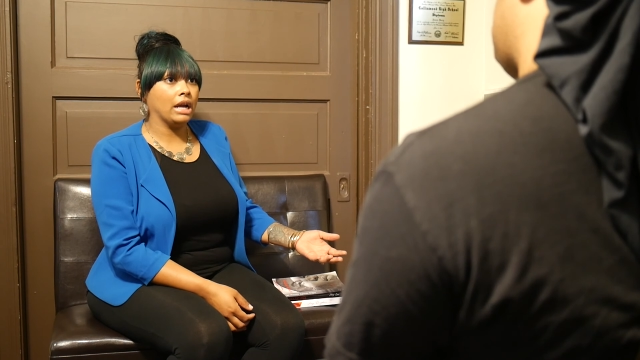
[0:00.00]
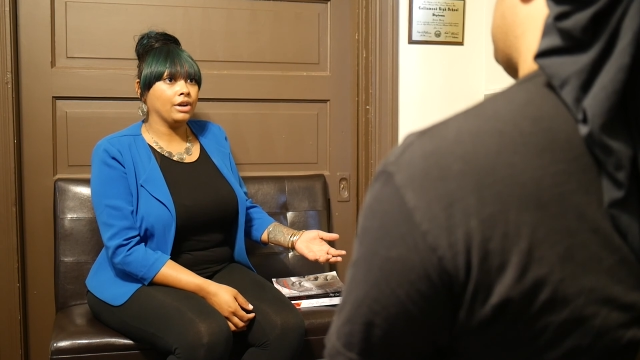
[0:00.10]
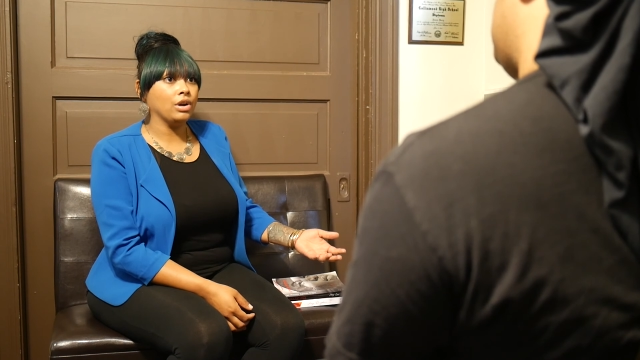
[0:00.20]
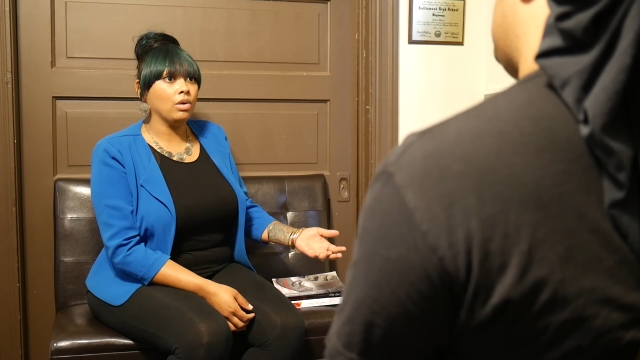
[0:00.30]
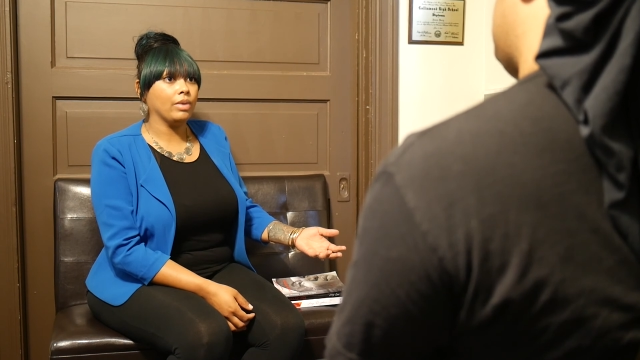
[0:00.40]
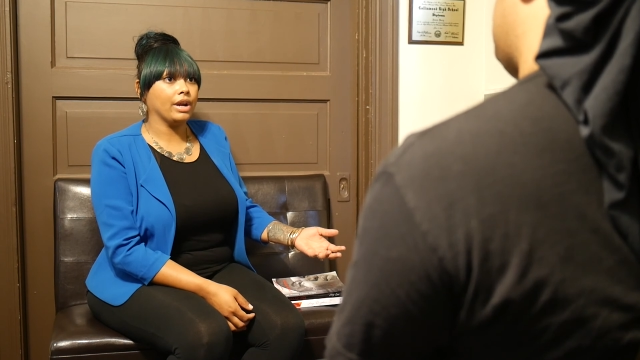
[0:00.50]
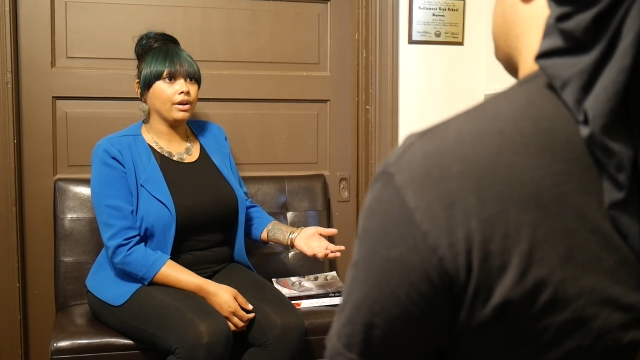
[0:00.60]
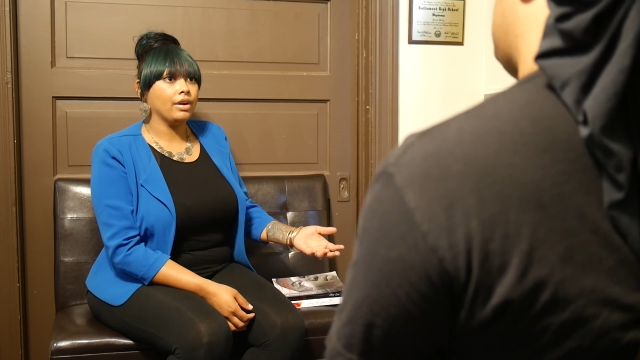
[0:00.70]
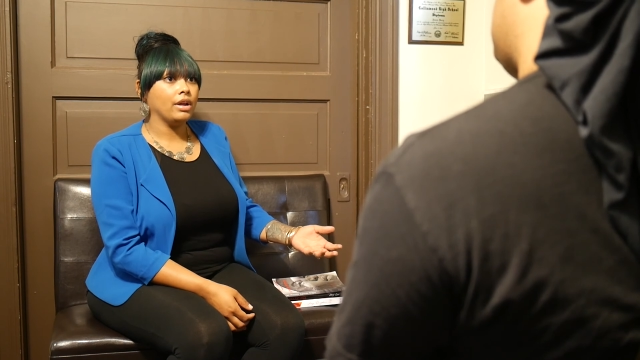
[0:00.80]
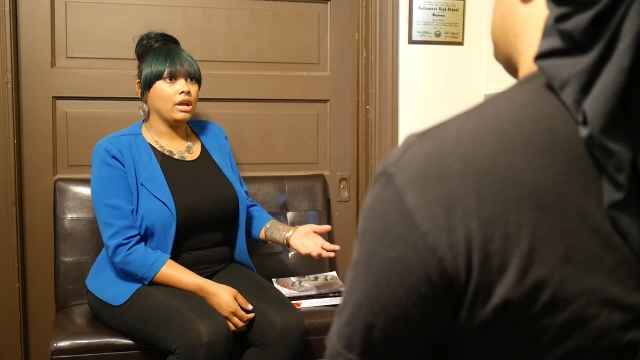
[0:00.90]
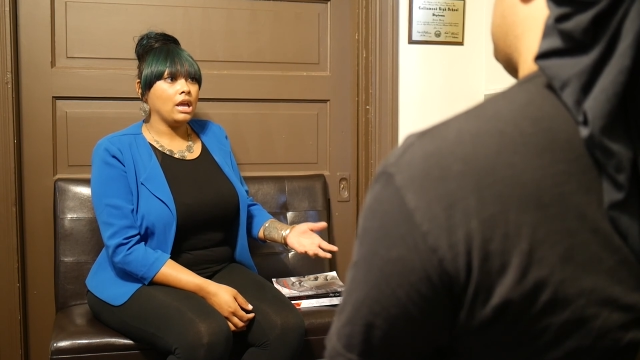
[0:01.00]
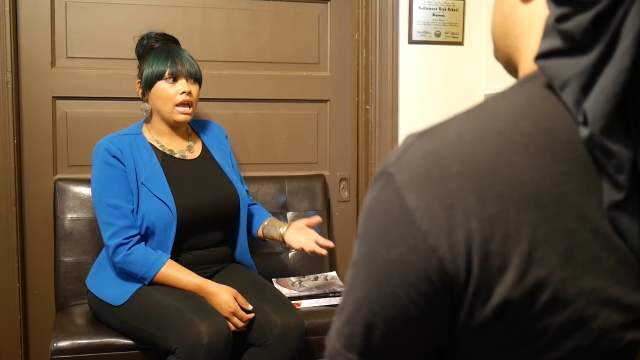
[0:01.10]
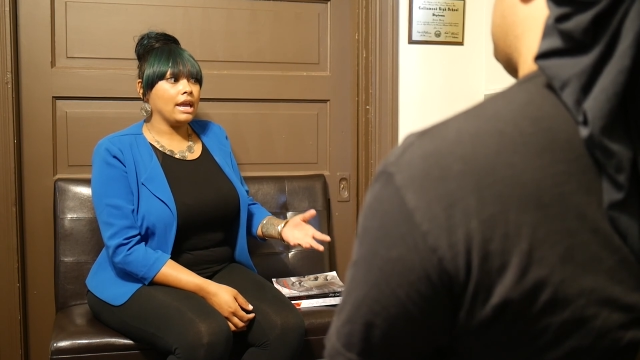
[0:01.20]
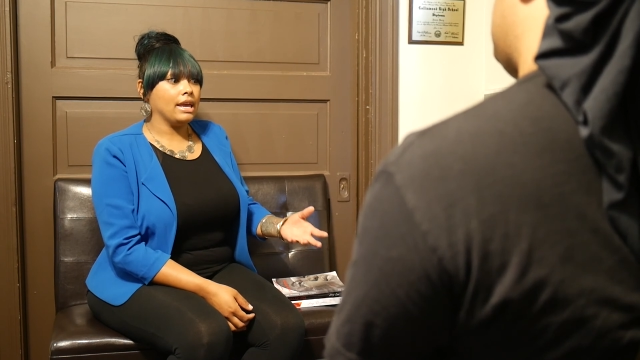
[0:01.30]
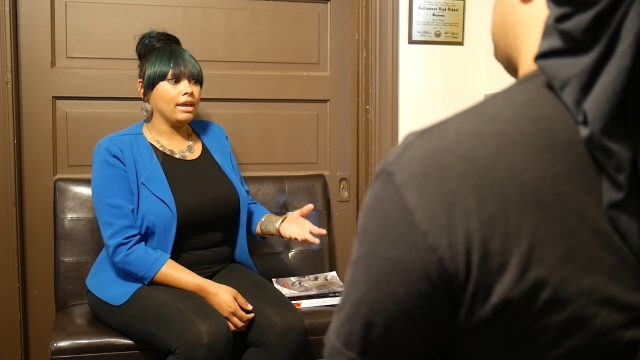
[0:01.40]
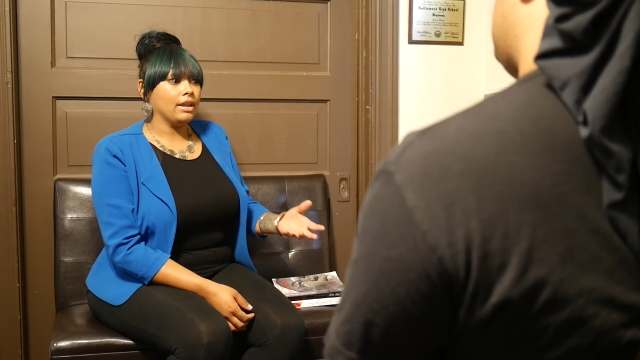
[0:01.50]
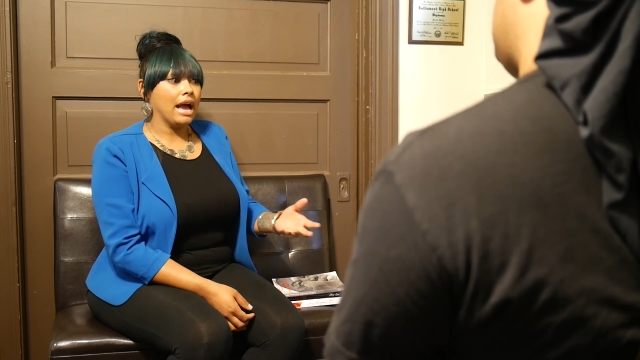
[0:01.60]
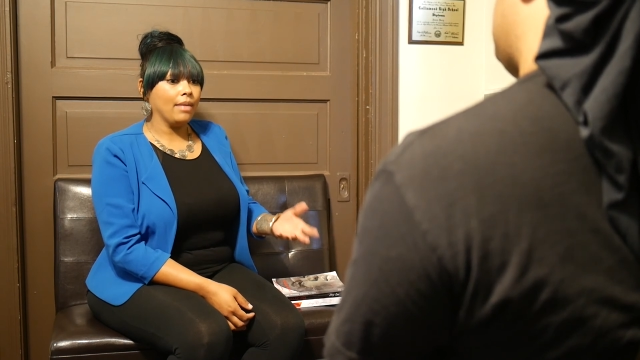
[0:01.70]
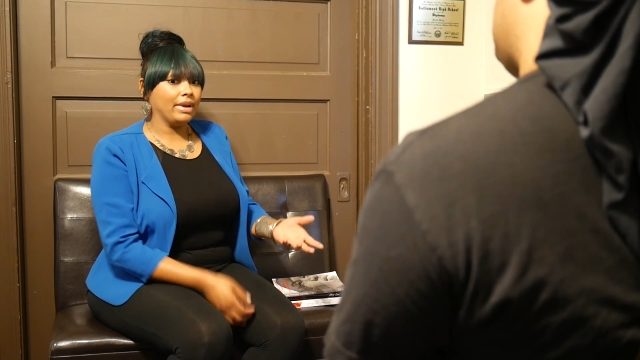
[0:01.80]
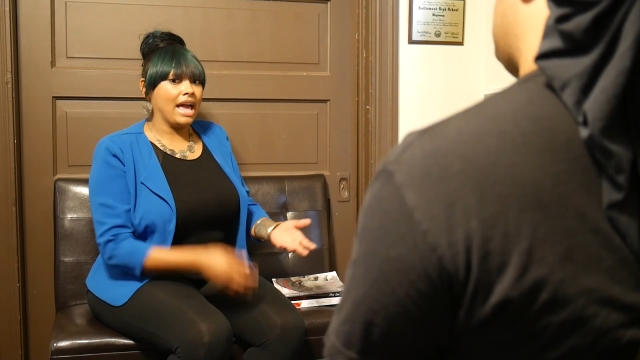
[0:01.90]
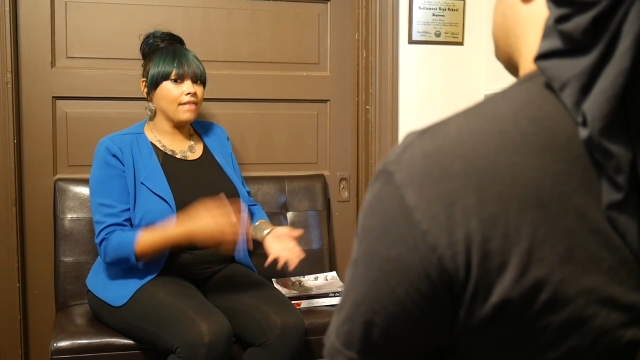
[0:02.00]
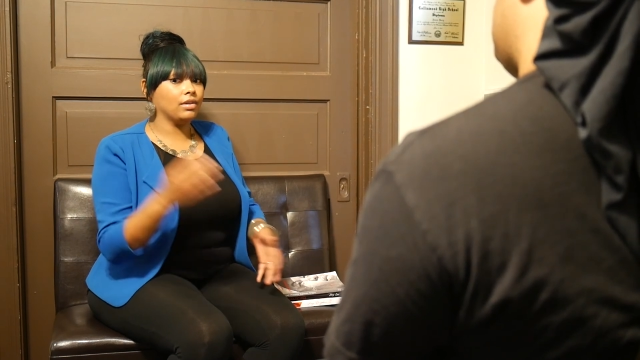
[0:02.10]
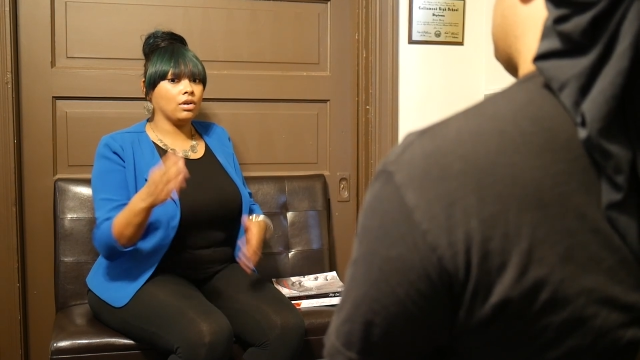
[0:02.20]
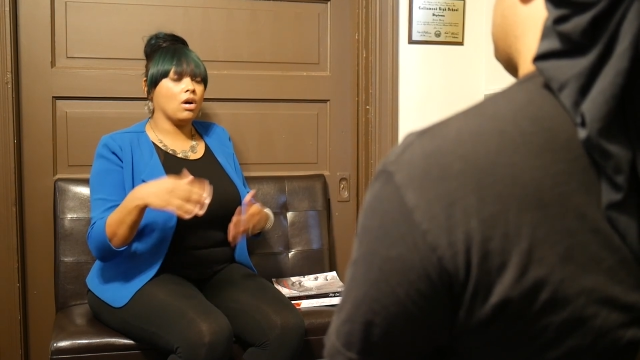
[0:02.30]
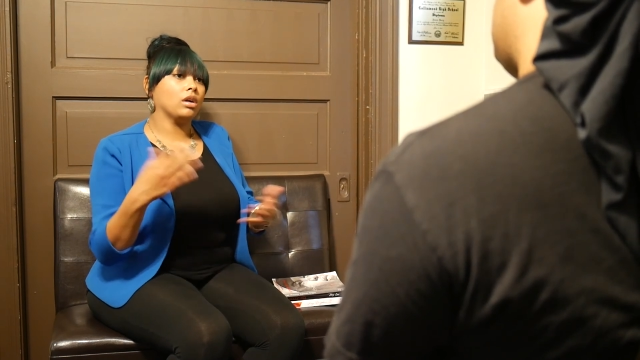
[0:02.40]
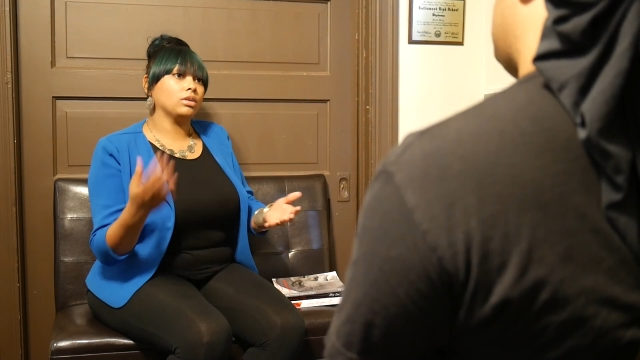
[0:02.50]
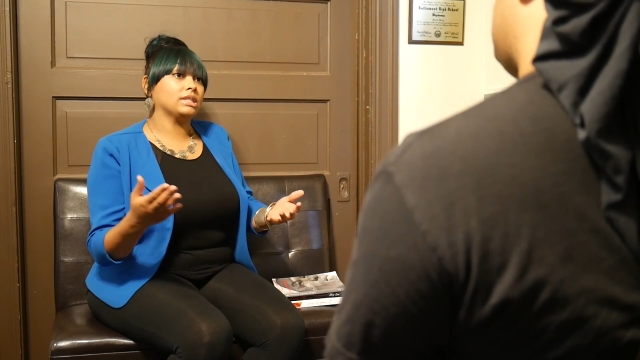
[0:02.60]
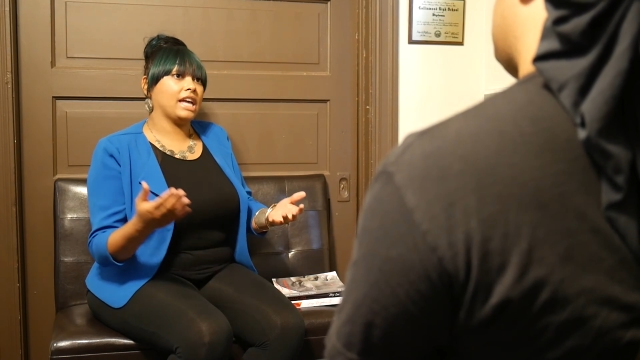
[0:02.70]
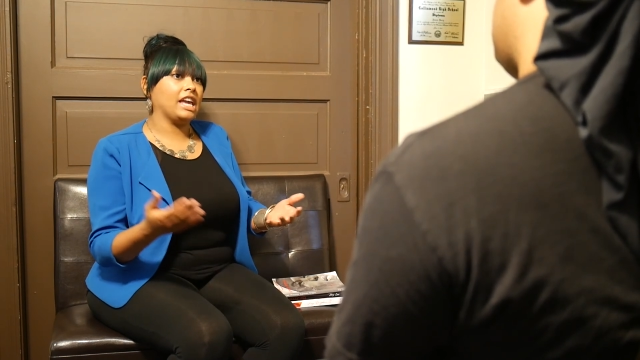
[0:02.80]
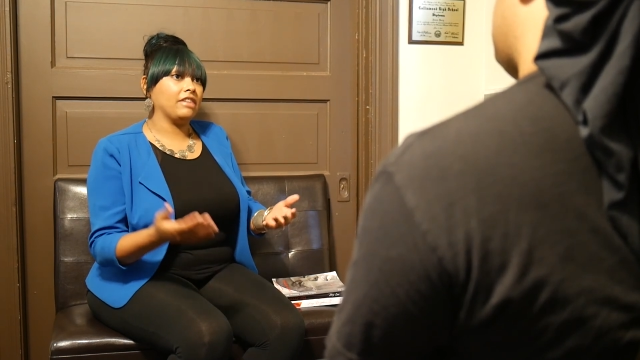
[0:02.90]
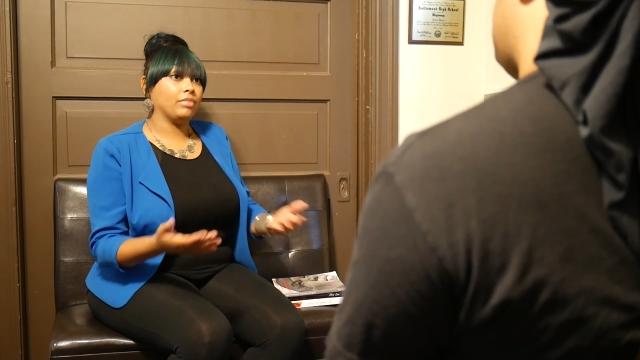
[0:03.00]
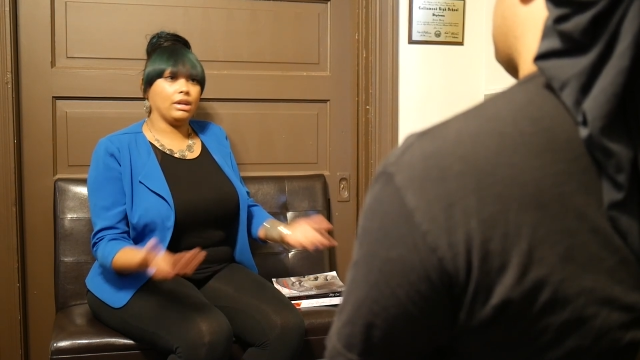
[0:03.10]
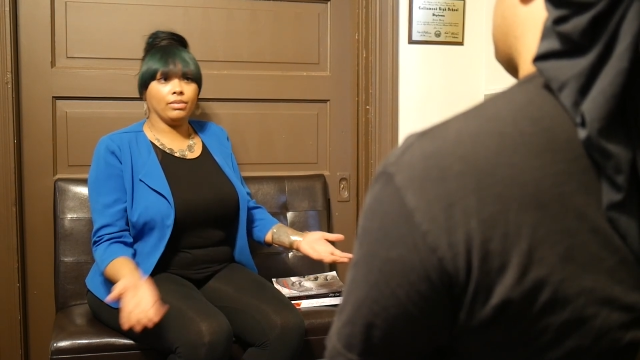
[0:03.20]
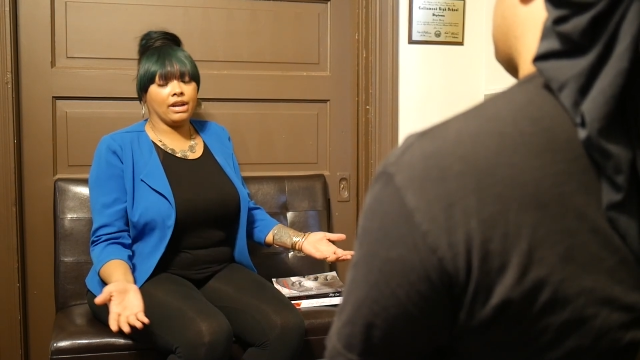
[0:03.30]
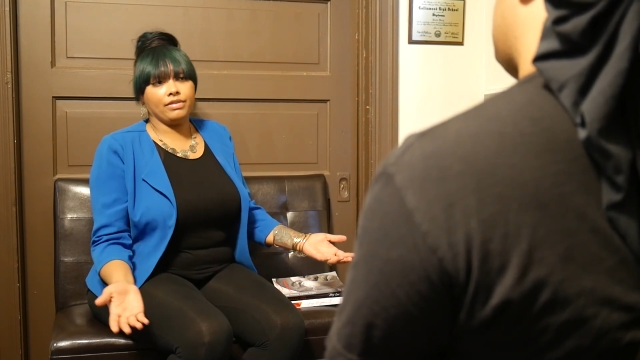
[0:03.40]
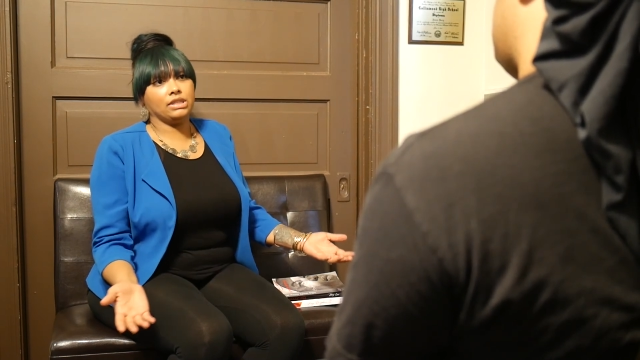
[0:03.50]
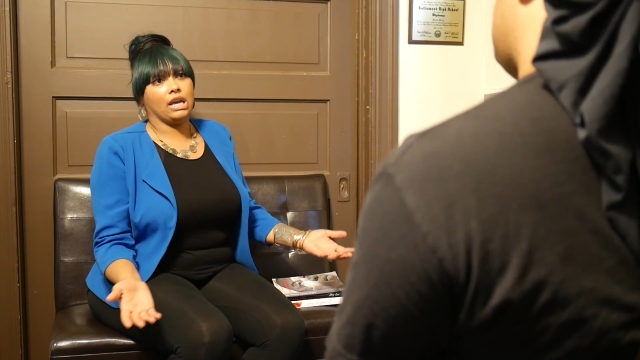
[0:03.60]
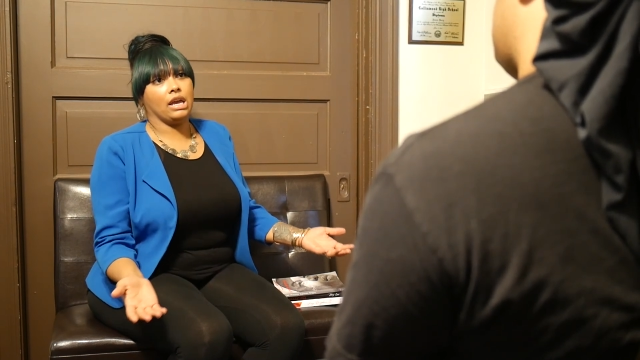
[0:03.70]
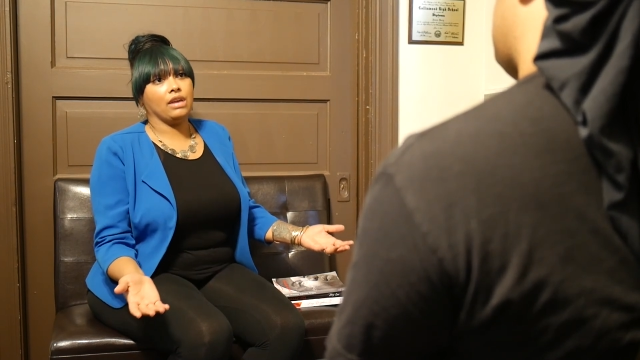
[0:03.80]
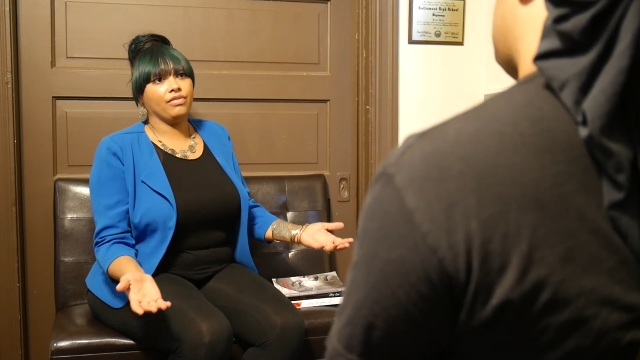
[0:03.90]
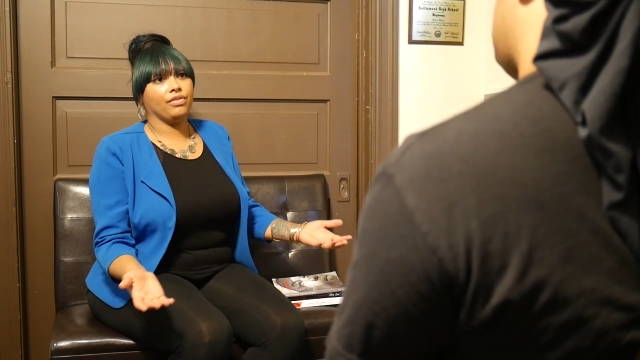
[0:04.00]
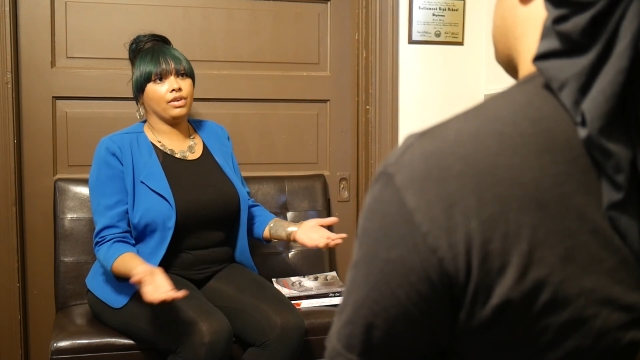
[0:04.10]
out of nowhere. And I would have it on auto save, but it would never save.